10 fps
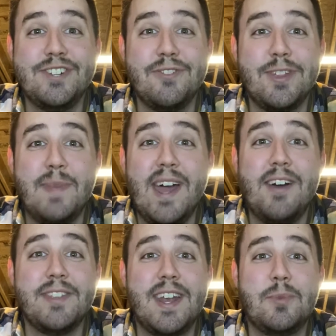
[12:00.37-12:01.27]
for them
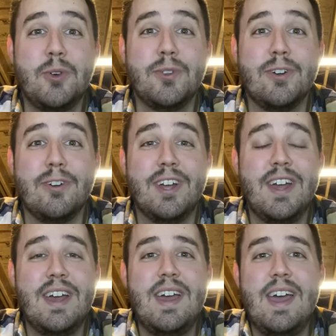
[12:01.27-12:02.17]
now that I'm older
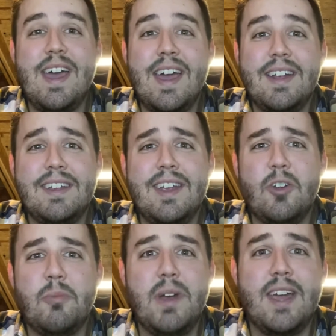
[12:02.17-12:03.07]
and can
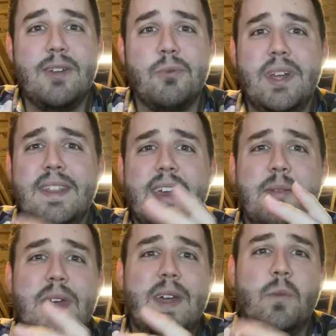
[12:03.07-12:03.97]
go back and read
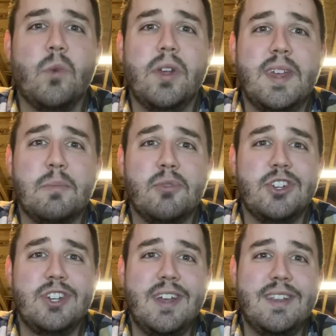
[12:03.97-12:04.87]
them and really
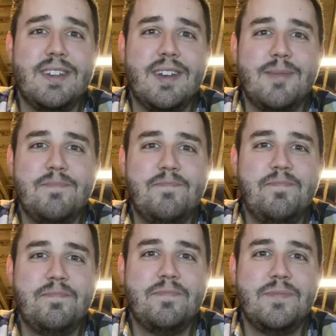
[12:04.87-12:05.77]
appreciate
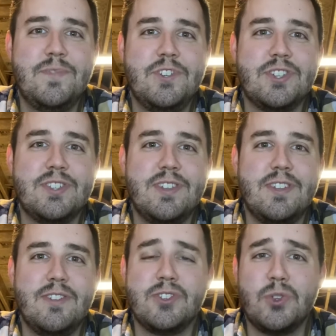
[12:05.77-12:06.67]
just
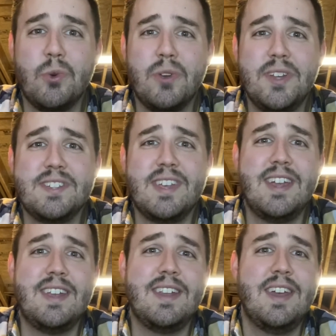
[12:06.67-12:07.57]
the stories
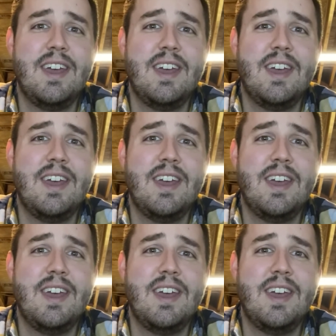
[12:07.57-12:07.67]
and